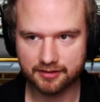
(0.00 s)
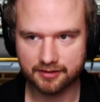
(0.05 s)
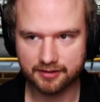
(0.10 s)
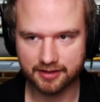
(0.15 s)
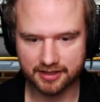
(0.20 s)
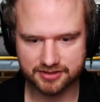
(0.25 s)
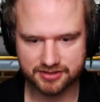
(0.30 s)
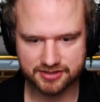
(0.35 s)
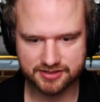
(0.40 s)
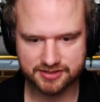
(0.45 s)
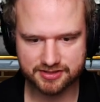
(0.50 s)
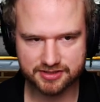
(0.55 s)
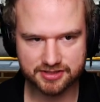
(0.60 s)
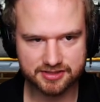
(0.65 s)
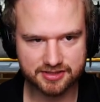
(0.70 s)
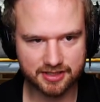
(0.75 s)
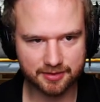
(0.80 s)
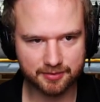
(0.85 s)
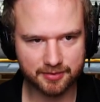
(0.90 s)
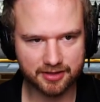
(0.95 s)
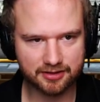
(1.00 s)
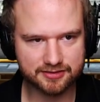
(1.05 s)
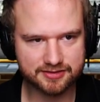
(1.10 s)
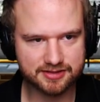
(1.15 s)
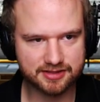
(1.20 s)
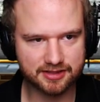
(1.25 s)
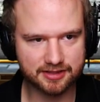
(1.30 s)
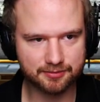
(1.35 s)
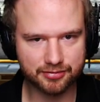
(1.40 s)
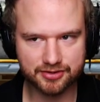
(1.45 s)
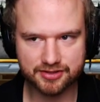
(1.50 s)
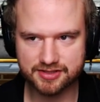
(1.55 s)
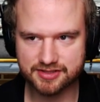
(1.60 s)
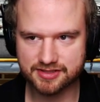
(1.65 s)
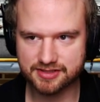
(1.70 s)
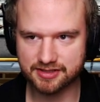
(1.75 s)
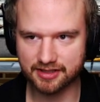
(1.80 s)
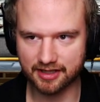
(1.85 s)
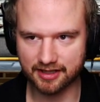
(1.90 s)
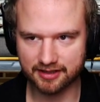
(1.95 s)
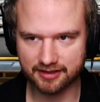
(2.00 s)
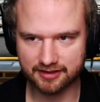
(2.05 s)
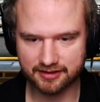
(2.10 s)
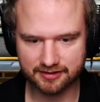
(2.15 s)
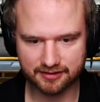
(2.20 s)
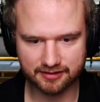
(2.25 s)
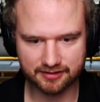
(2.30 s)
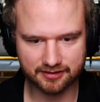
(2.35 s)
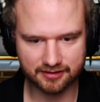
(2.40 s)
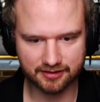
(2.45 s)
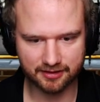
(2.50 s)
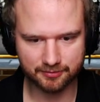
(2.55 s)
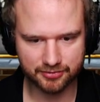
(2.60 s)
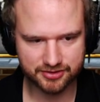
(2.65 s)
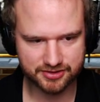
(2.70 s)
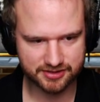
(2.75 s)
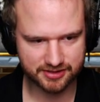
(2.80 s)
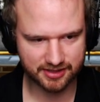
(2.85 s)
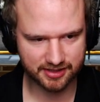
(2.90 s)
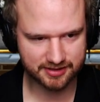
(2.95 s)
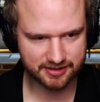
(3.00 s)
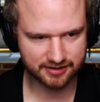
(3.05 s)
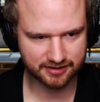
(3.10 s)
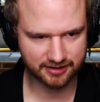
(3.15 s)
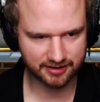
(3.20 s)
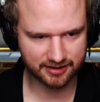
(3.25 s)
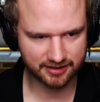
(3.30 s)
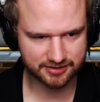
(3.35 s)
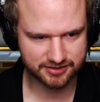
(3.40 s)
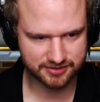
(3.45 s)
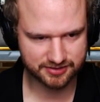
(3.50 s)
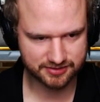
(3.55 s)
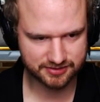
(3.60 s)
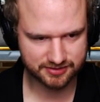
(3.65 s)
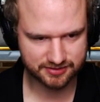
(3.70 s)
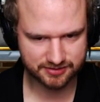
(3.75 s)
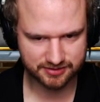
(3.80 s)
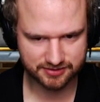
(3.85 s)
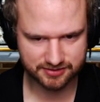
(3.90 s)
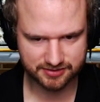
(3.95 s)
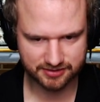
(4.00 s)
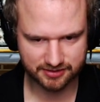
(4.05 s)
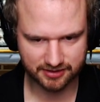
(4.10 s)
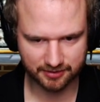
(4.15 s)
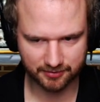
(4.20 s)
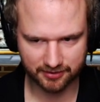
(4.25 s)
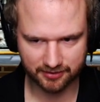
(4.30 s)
Yeah, just give me those Limbard Knight, and yeah, just give me